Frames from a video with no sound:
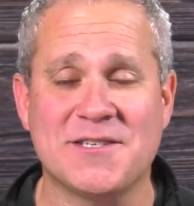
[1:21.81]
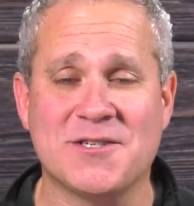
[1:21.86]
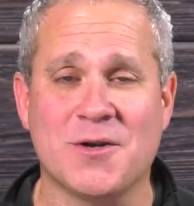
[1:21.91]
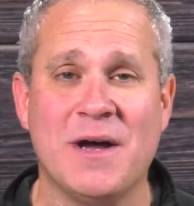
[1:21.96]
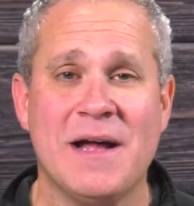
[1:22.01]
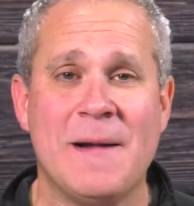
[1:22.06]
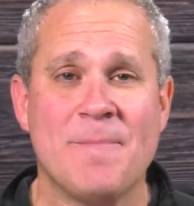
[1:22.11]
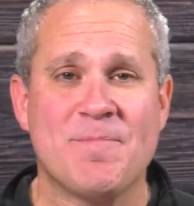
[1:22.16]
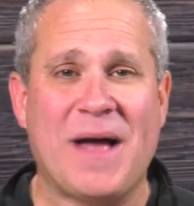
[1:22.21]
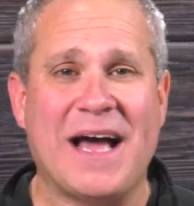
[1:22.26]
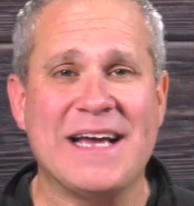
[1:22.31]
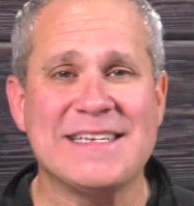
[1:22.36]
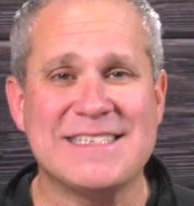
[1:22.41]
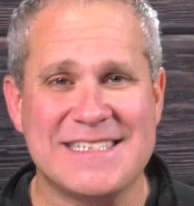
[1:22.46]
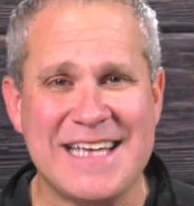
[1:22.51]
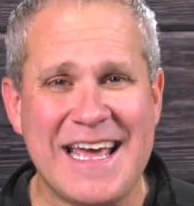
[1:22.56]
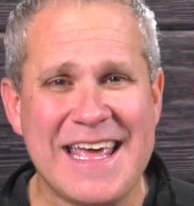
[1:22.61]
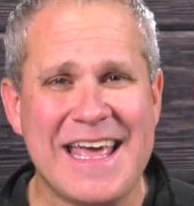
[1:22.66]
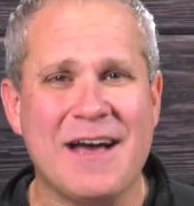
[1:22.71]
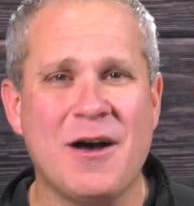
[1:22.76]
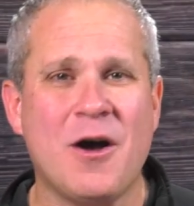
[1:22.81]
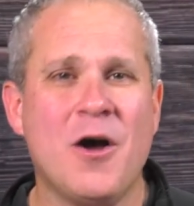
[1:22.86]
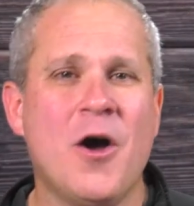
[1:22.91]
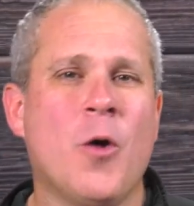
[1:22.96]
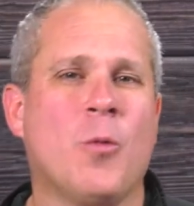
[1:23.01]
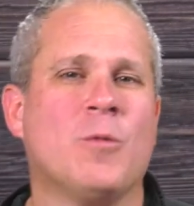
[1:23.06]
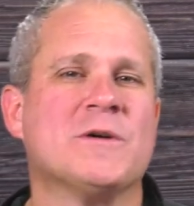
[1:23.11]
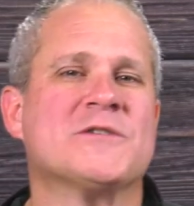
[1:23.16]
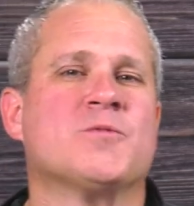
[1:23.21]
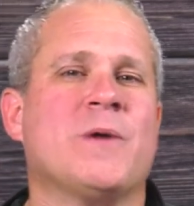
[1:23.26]
So Isaiah
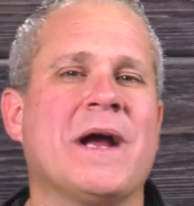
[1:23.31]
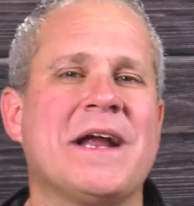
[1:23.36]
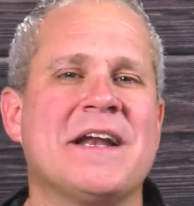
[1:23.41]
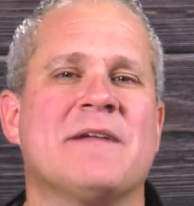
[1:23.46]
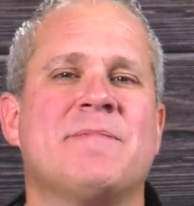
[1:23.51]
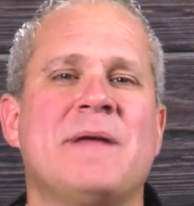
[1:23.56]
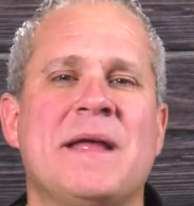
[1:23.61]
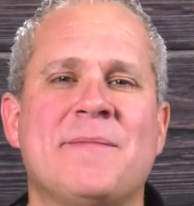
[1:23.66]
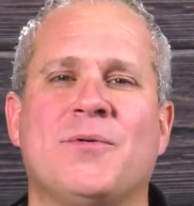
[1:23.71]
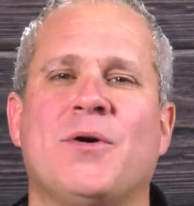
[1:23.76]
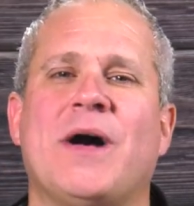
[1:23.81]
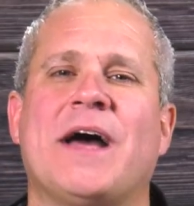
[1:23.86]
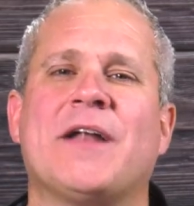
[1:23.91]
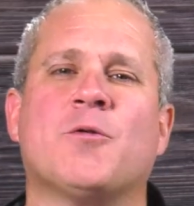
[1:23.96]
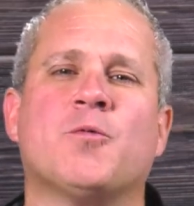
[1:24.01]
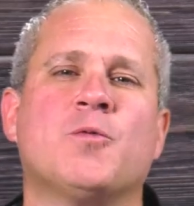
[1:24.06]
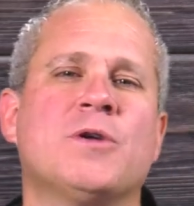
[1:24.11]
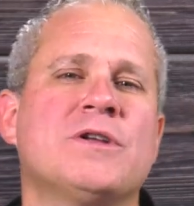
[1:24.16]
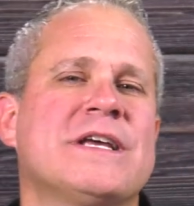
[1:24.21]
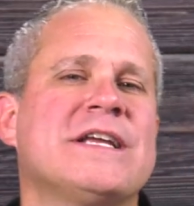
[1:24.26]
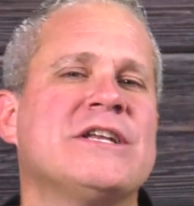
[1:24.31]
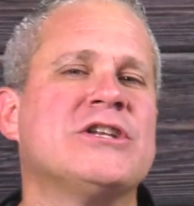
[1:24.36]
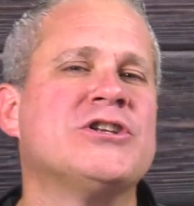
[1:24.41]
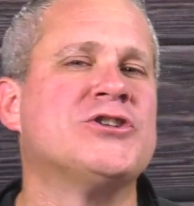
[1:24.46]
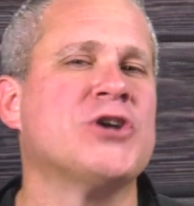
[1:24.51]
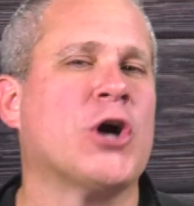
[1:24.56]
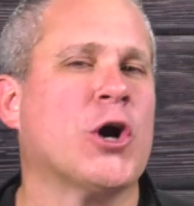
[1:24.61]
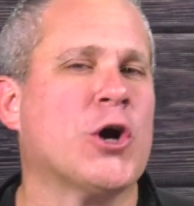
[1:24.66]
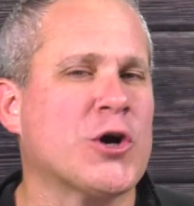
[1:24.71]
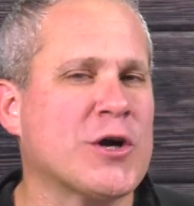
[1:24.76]
was writing to people at a really
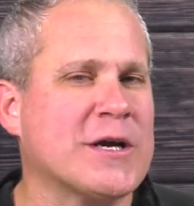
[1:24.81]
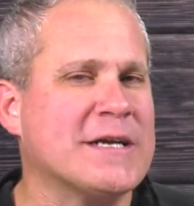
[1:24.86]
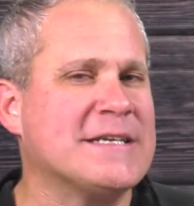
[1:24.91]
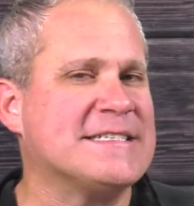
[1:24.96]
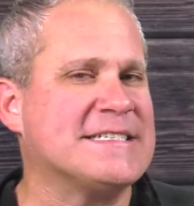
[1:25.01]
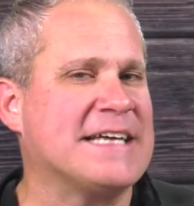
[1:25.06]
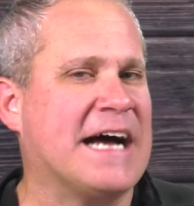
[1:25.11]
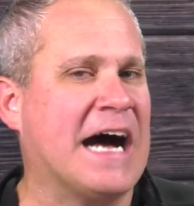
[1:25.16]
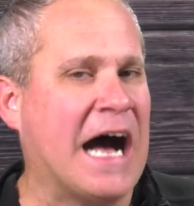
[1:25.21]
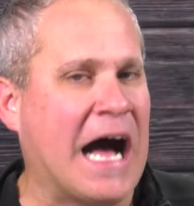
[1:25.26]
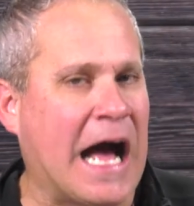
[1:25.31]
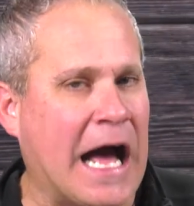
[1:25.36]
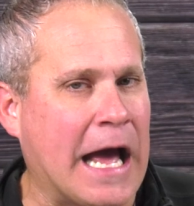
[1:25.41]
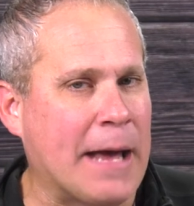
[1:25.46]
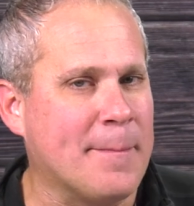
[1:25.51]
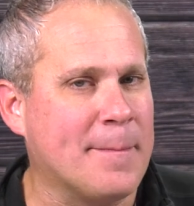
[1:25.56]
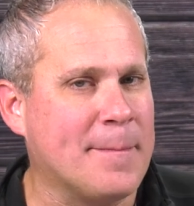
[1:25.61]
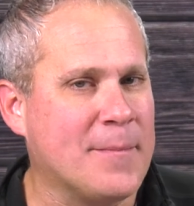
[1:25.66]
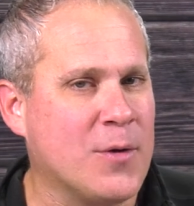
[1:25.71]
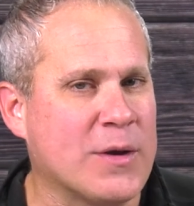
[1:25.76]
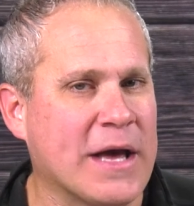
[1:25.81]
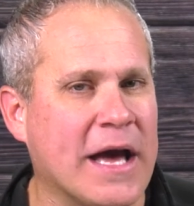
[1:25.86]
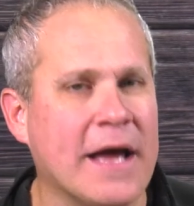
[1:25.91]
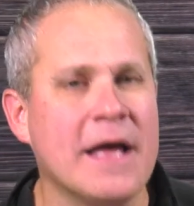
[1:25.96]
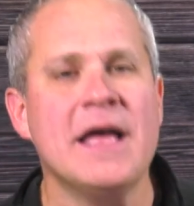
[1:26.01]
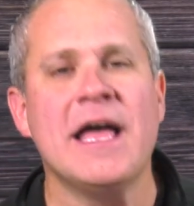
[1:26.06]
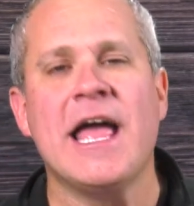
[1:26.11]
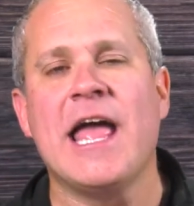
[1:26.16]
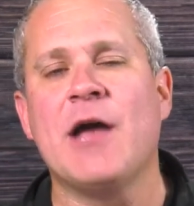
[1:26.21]
dark time, okay?